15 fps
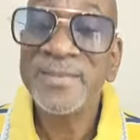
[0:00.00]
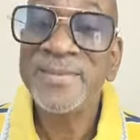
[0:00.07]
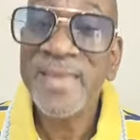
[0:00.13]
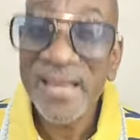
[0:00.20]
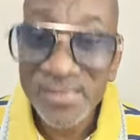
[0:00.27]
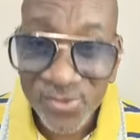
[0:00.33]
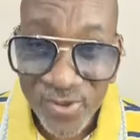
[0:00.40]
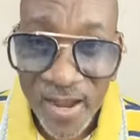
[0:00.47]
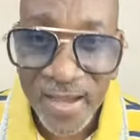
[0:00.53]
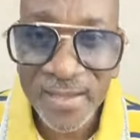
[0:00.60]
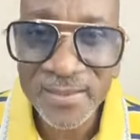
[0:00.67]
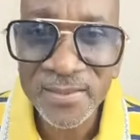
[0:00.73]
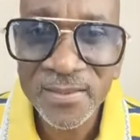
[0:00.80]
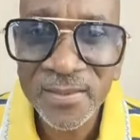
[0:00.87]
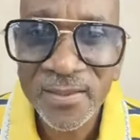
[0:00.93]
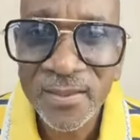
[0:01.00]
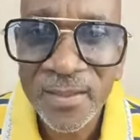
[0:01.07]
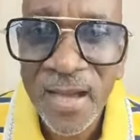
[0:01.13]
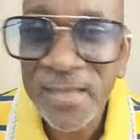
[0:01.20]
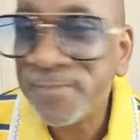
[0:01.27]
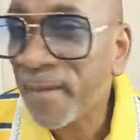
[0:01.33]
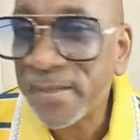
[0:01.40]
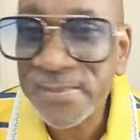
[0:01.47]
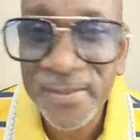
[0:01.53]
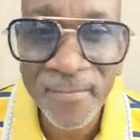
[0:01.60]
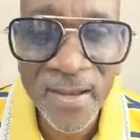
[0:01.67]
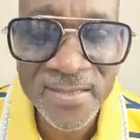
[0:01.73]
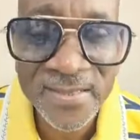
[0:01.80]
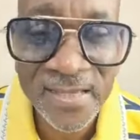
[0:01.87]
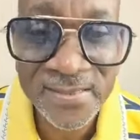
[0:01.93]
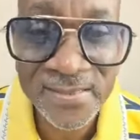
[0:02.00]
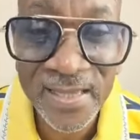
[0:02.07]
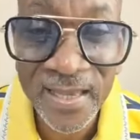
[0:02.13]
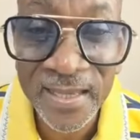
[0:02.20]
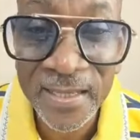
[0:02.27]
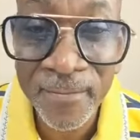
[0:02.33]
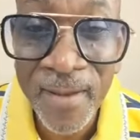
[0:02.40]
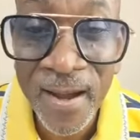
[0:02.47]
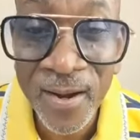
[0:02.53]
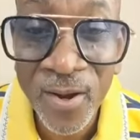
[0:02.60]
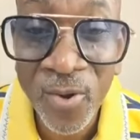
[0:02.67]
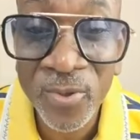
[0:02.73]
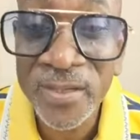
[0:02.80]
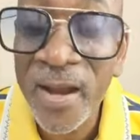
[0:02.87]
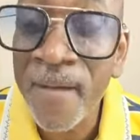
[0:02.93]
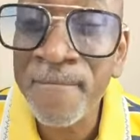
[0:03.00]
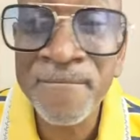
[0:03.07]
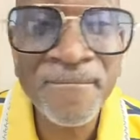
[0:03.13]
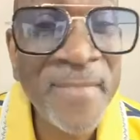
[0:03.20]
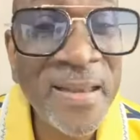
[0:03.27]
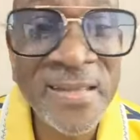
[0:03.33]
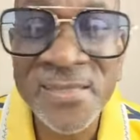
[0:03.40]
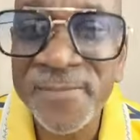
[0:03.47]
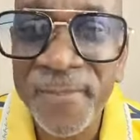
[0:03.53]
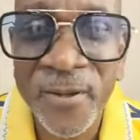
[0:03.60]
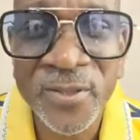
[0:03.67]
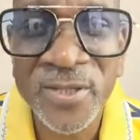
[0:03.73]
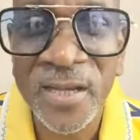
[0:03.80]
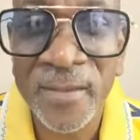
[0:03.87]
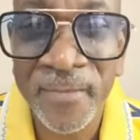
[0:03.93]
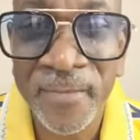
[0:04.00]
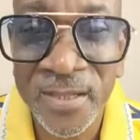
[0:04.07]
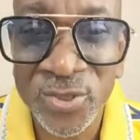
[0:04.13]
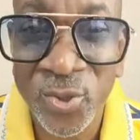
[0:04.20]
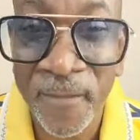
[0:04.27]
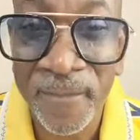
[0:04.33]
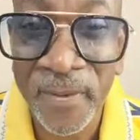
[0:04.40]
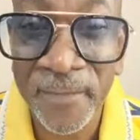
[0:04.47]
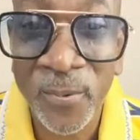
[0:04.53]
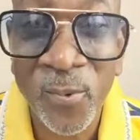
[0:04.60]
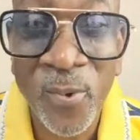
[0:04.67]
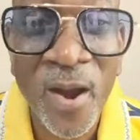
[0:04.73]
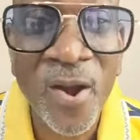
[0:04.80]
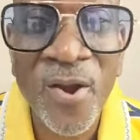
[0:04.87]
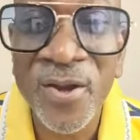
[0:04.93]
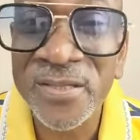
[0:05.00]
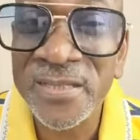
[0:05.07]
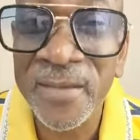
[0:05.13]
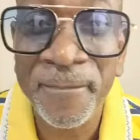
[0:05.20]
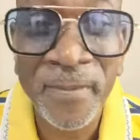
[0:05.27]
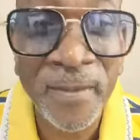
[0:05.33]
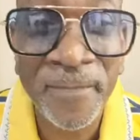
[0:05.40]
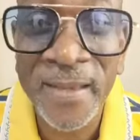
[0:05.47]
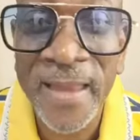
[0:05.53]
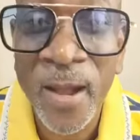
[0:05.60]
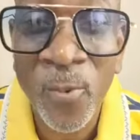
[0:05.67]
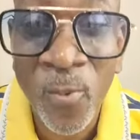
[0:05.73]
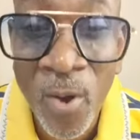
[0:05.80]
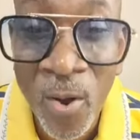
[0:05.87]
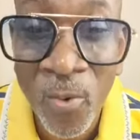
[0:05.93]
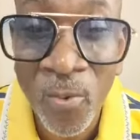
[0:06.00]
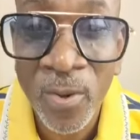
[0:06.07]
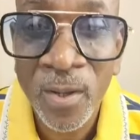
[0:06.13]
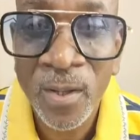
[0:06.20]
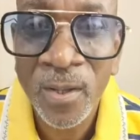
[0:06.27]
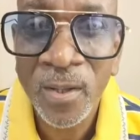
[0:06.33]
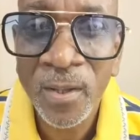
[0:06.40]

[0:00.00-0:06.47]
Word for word: That's right. As Pastor Marsha is saying in the background, there are many spiritually mature people who are hurting people like, whoa,